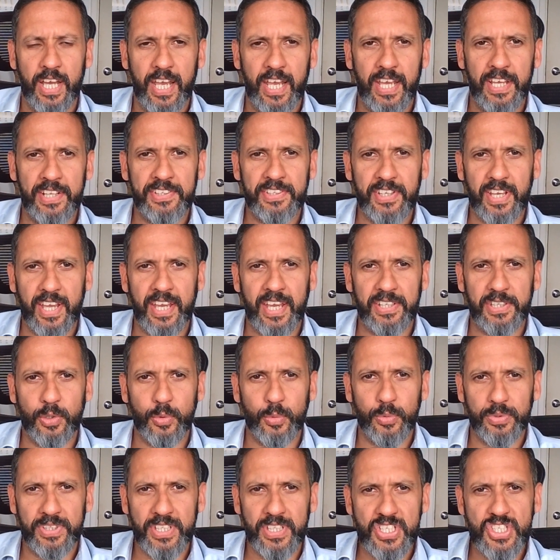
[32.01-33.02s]
and
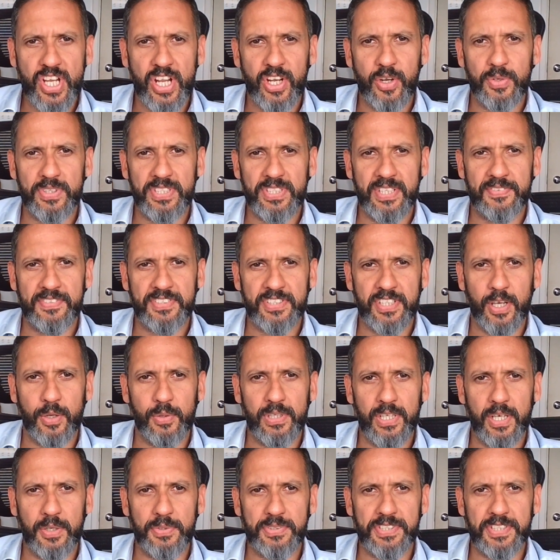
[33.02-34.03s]
adult degenerative
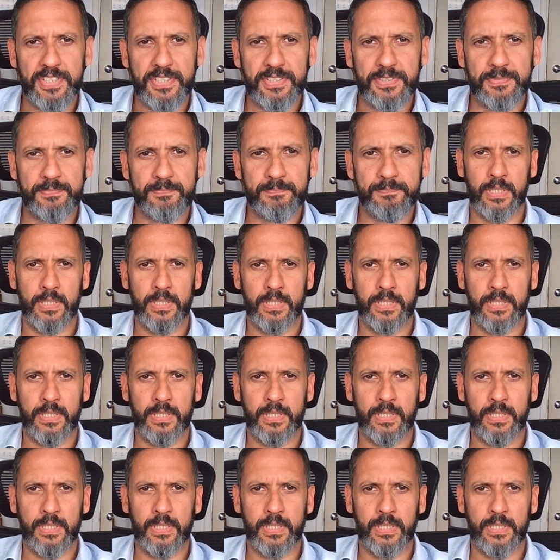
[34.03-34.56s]
scoliosis.